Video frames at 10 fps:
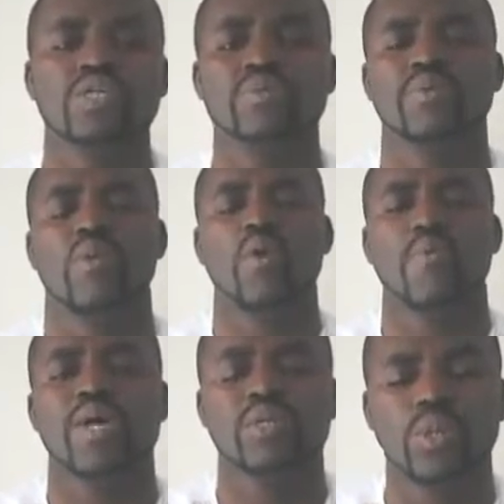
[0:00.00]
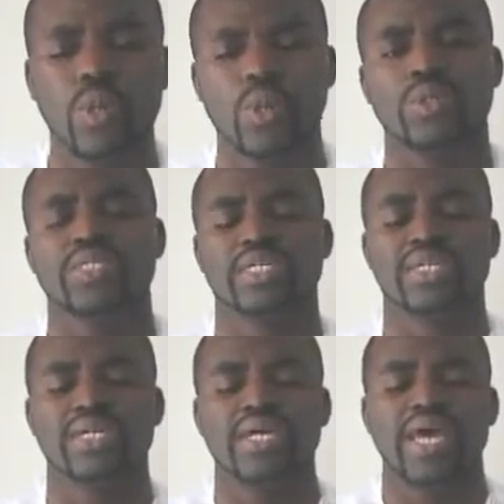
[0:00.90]
worshiping, "Oh my Lord."
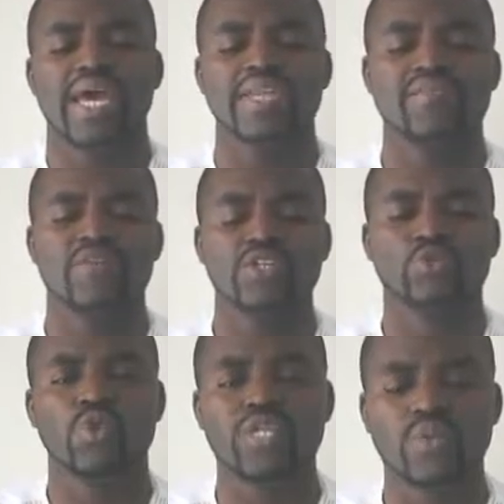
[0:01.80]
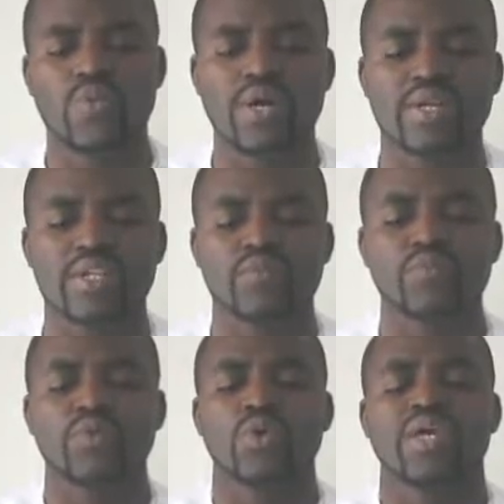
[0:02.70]
And in verse 21,
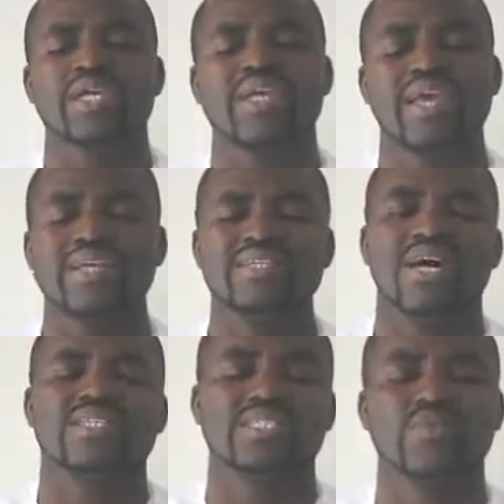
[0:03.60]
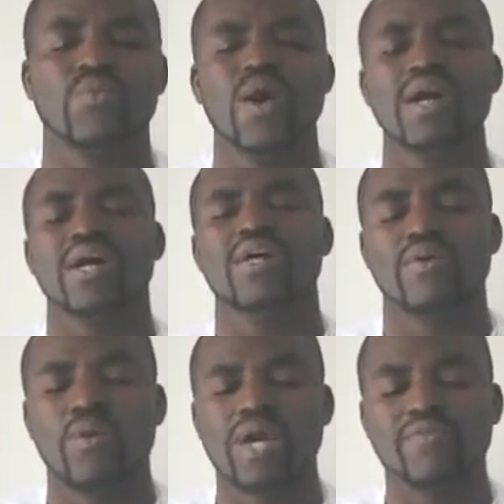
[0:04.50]
he is asking,
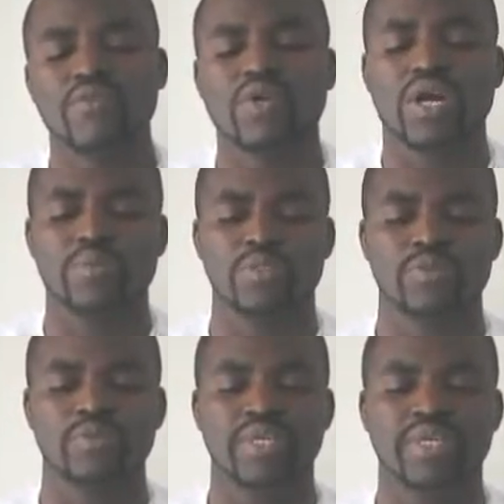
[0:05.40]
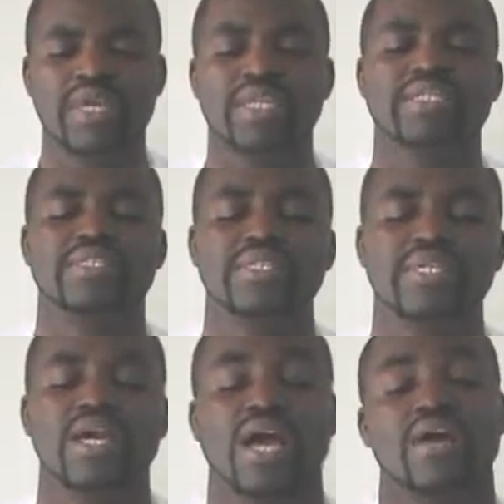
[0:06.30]
why have you come to me? And he
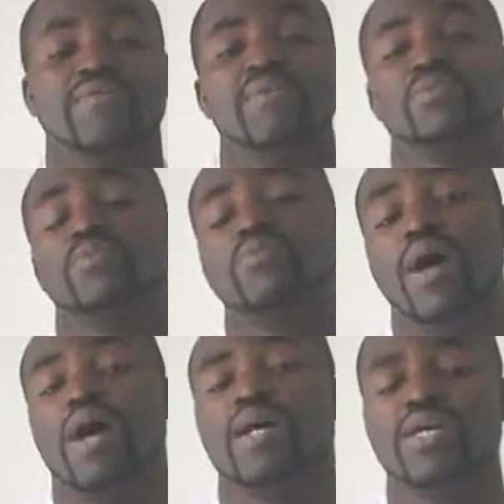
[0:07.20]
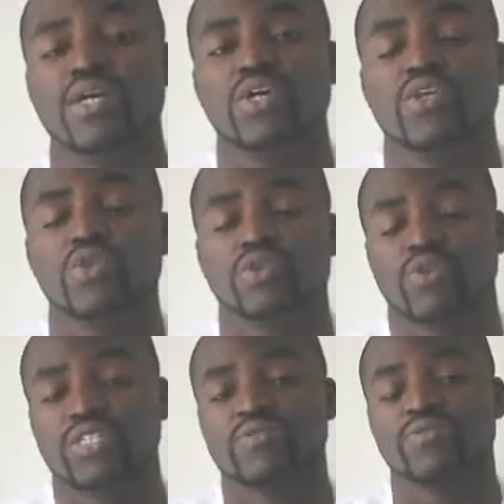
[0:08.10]
says, "I've come to buy your
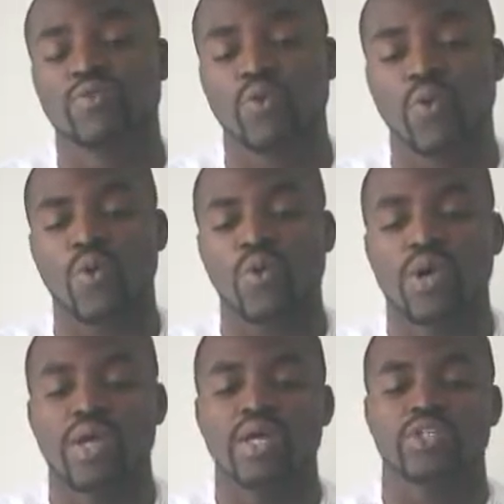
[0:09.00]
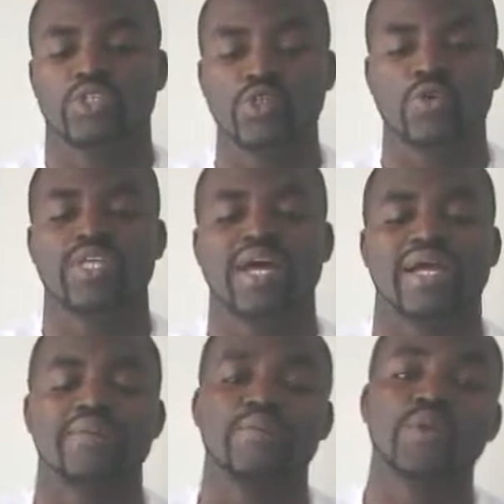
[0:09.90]
threshing floor so that I
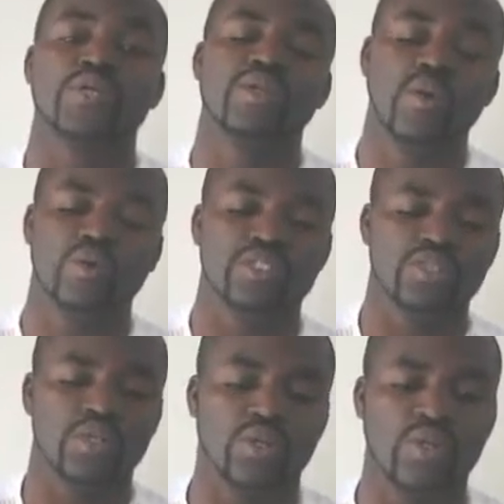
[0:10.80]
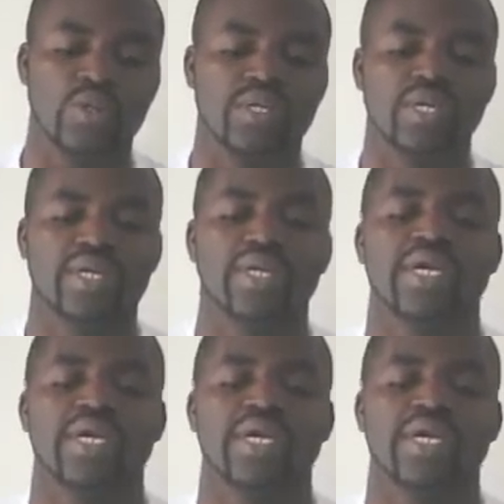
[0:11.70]
can build an altar to the Lord,